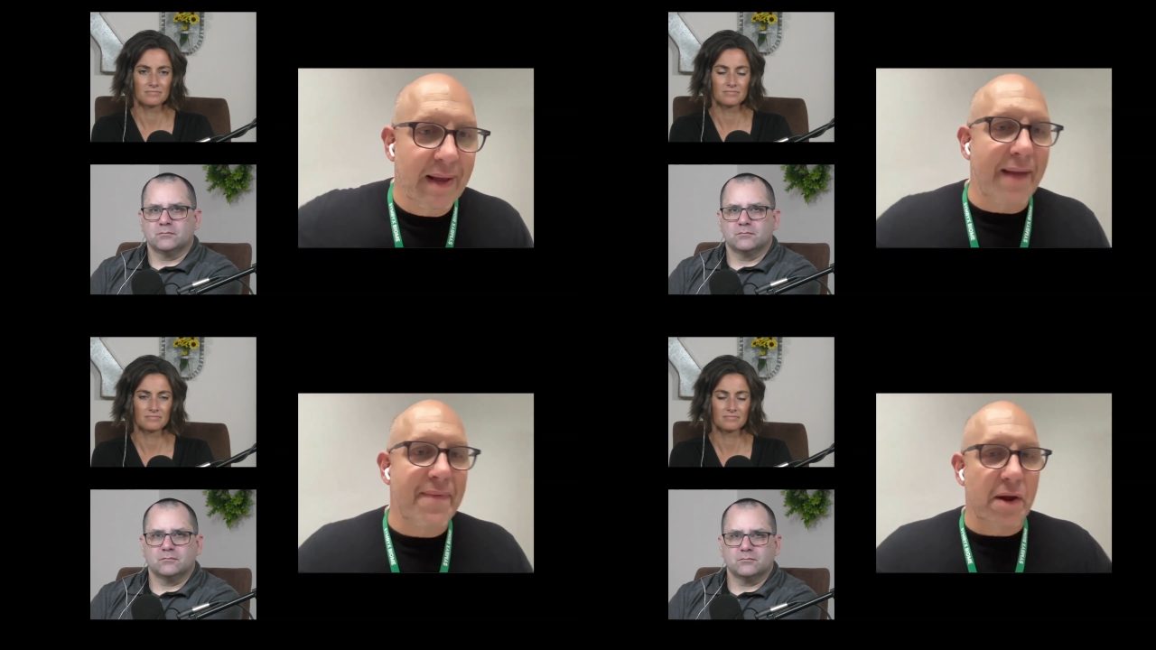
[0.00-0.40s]

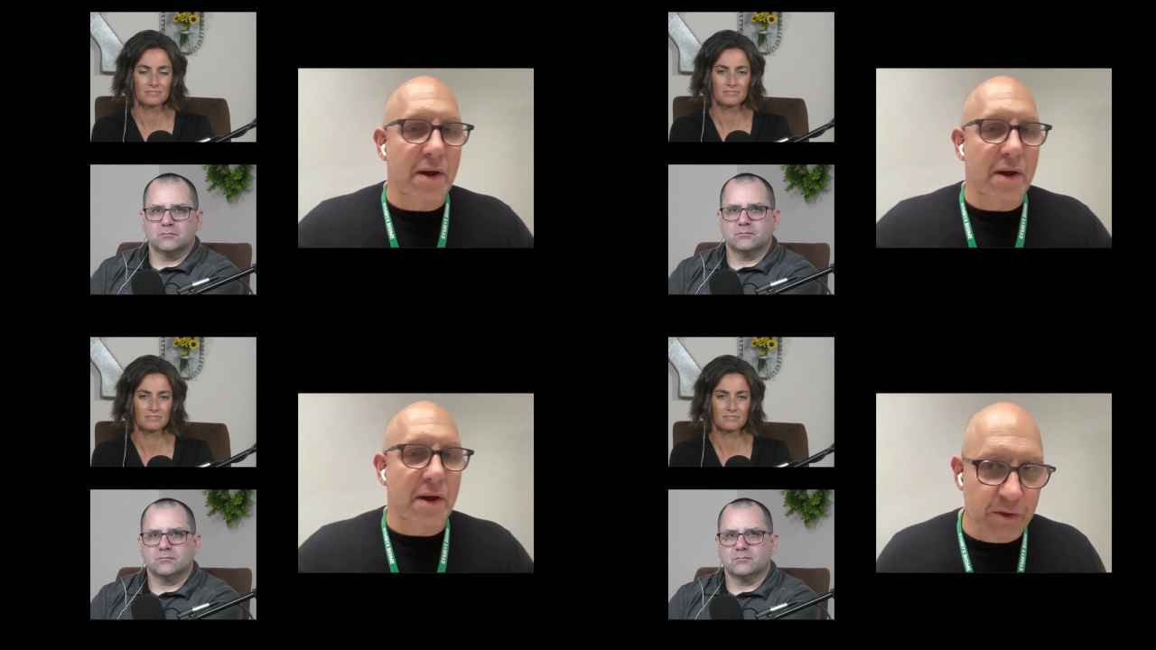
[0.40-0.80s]
Speaker 1: And that
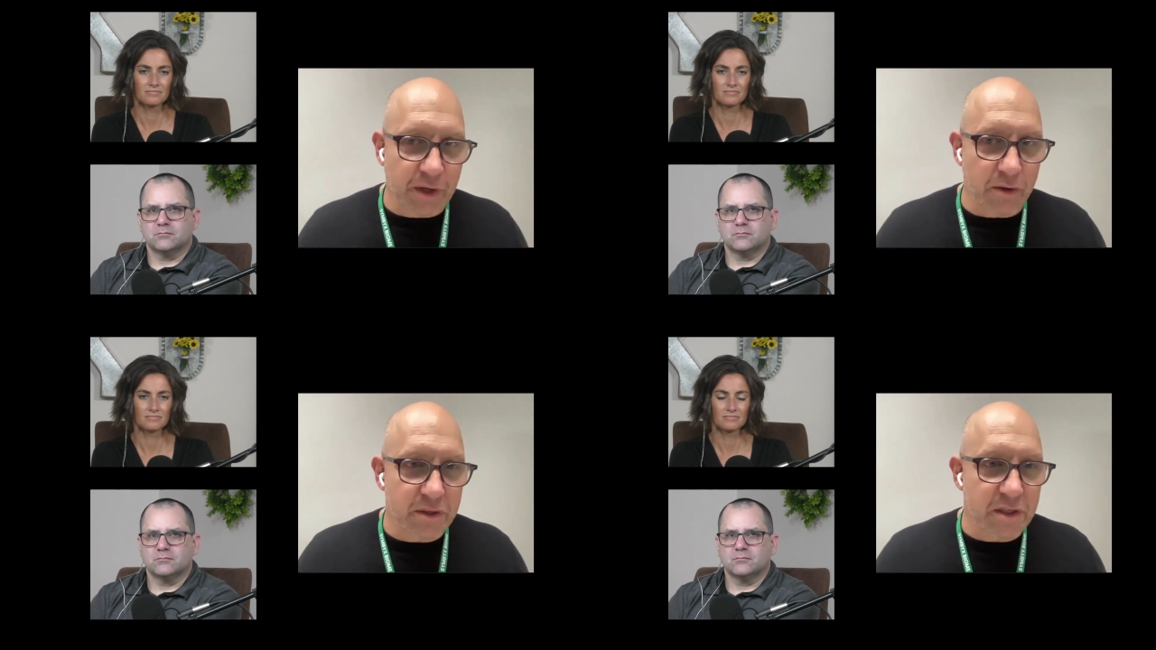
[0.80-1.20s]
optimal
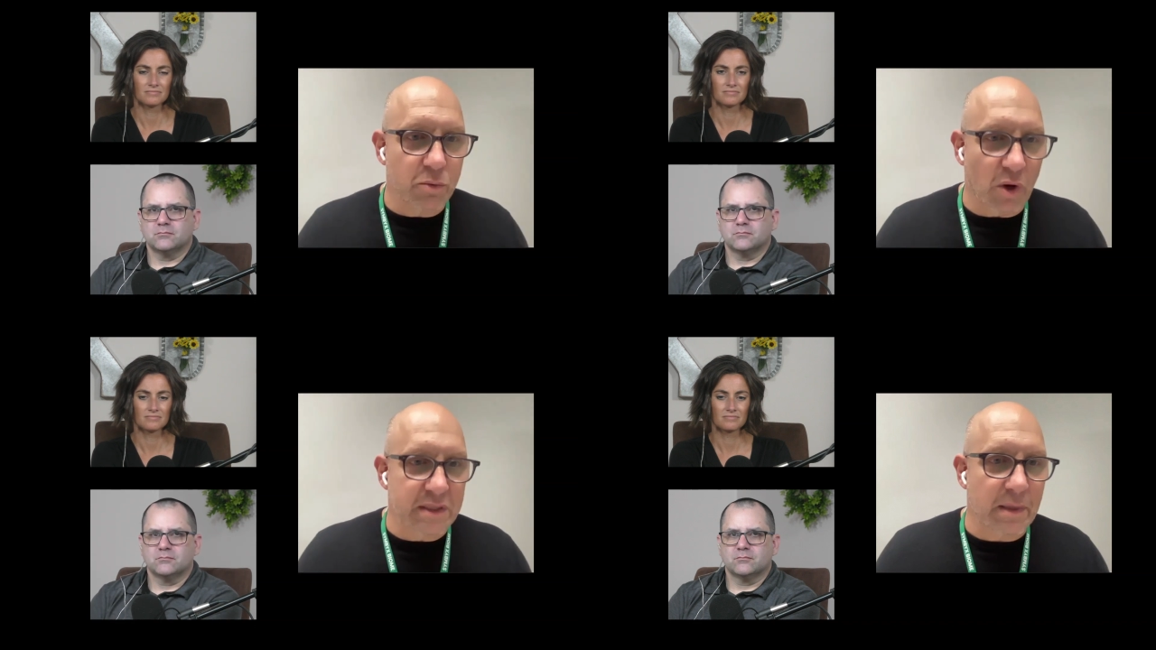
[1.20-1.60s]
dose
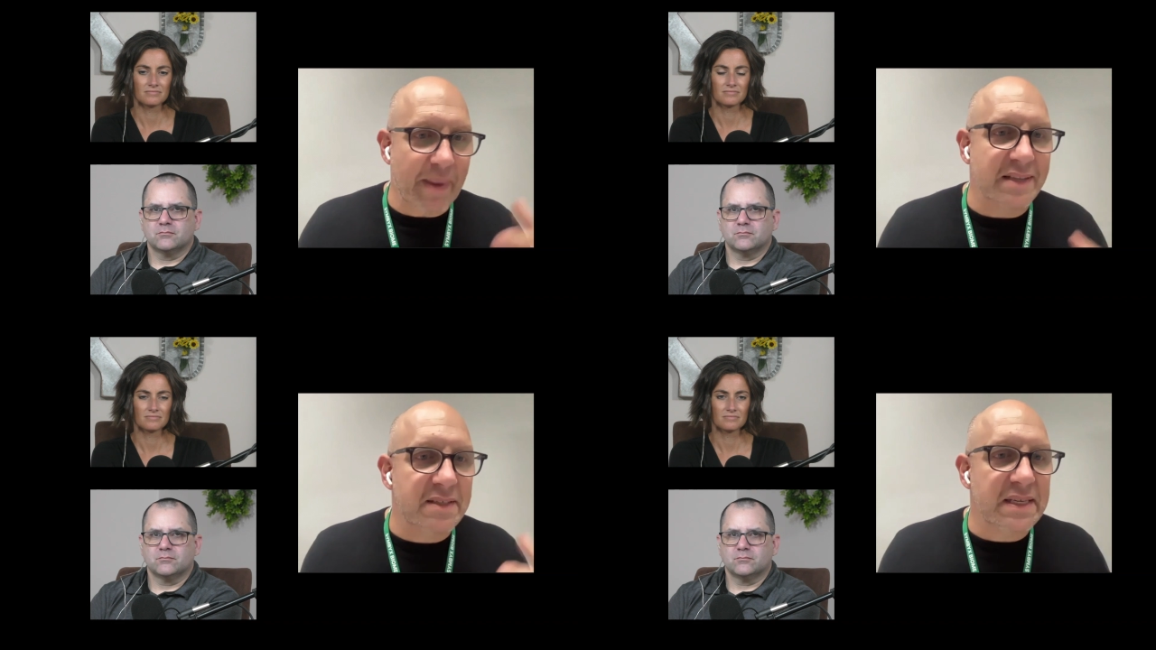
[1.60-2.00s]
was
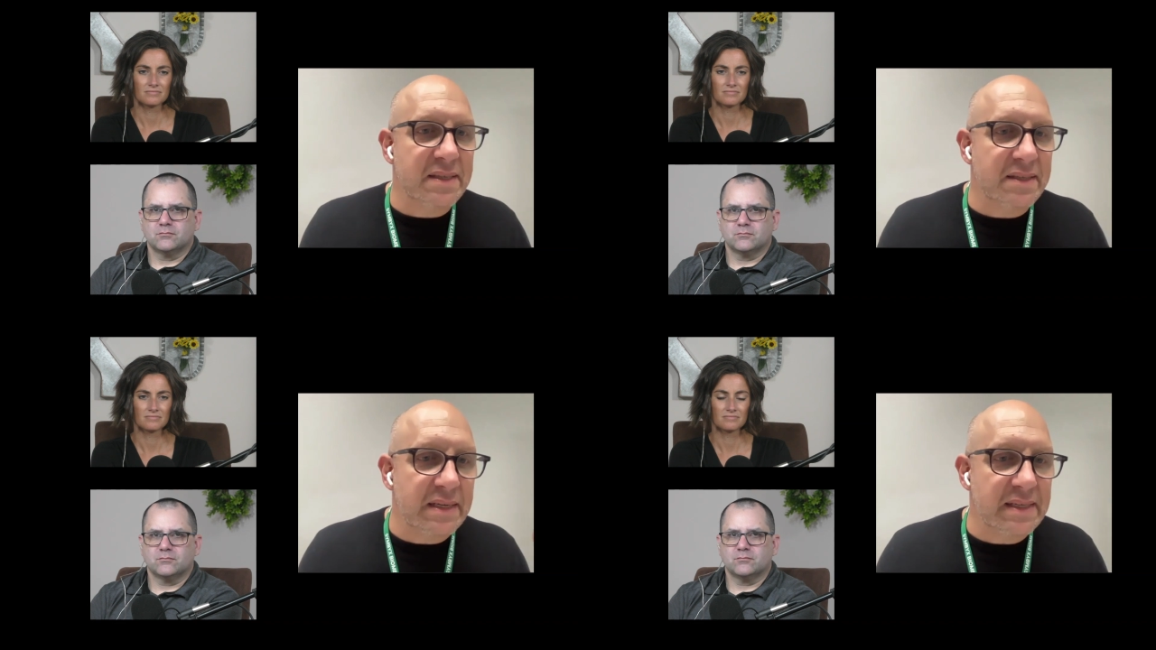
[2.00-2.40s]
about
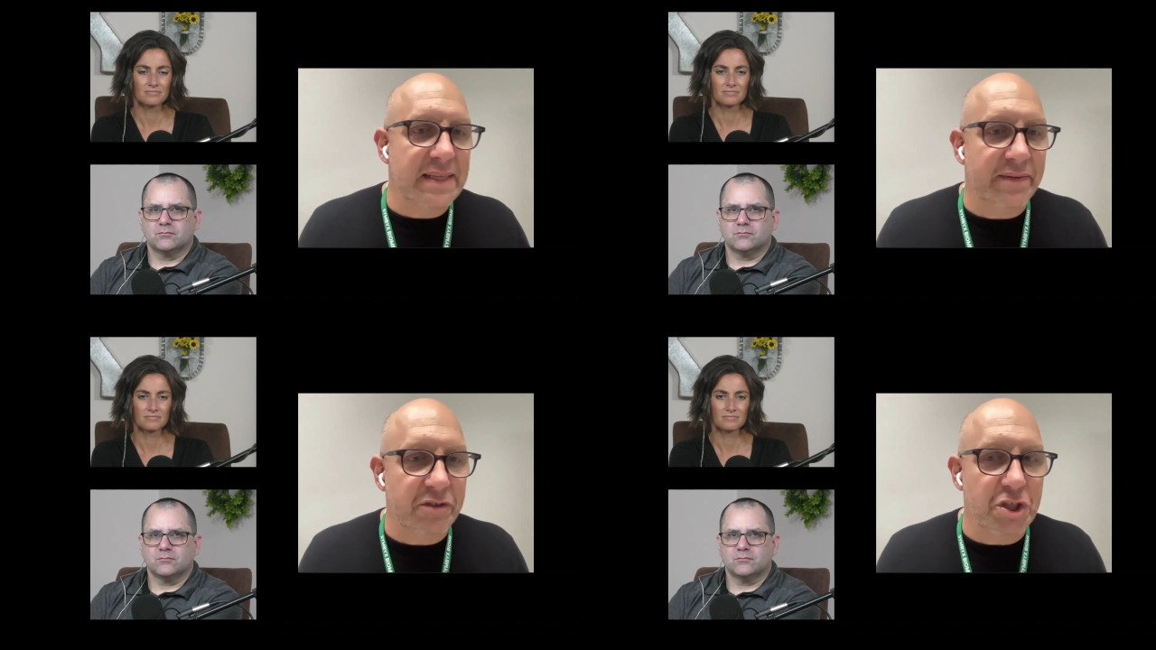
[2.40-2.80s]
60 to
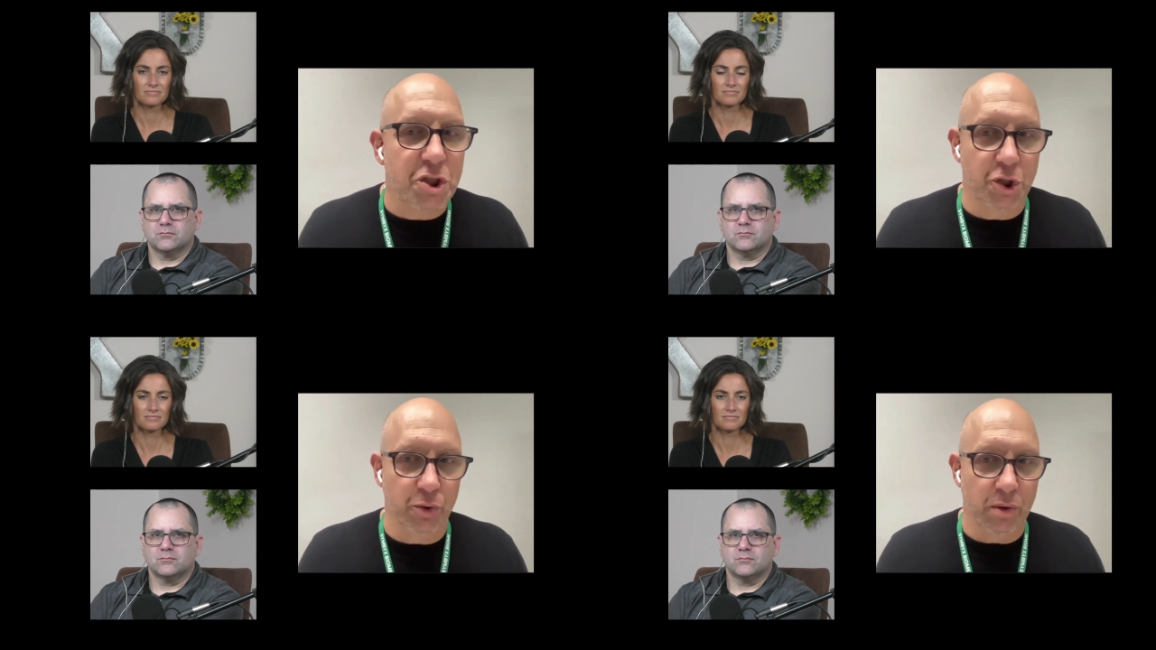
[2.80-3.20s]
70
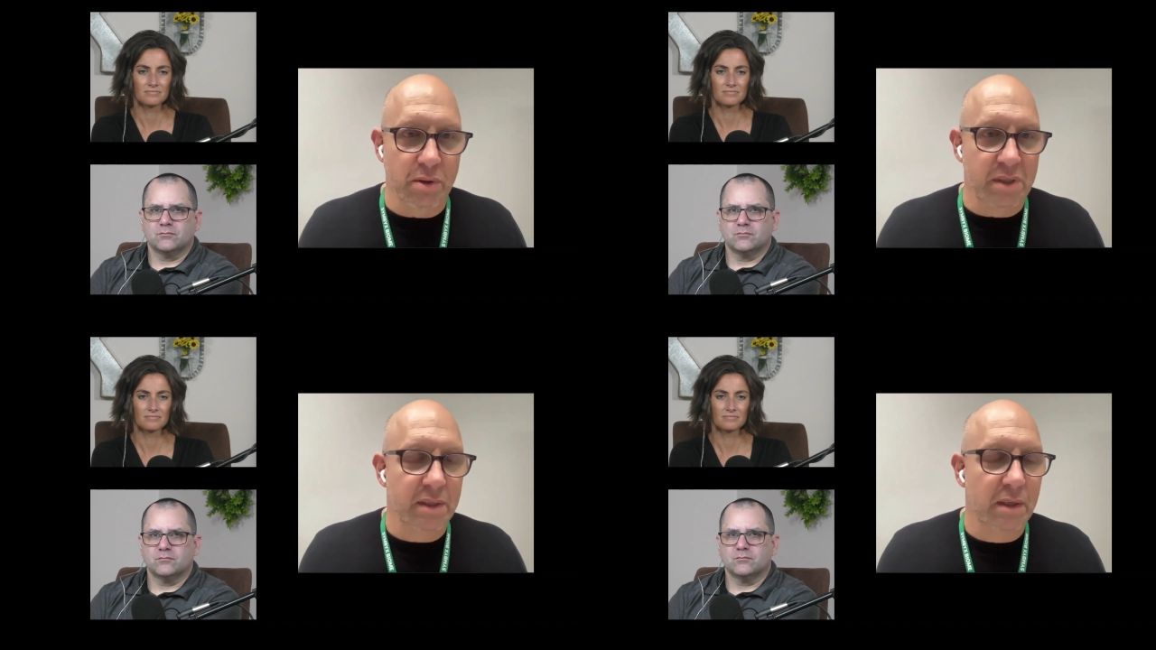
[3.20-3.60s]

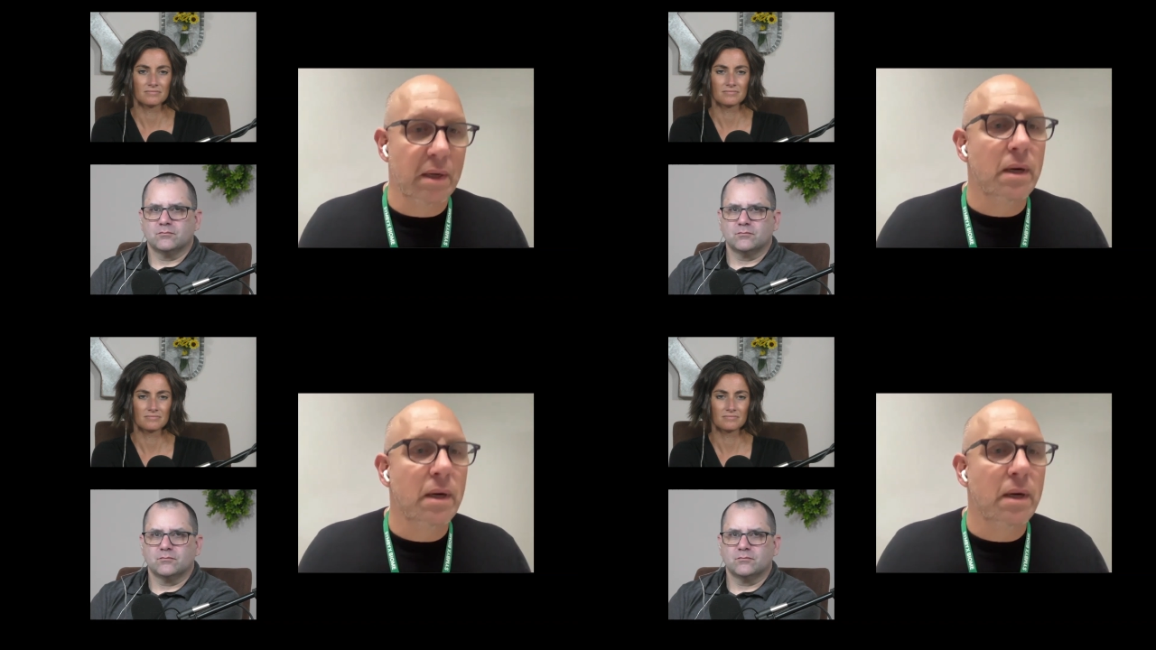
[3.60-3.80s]
joules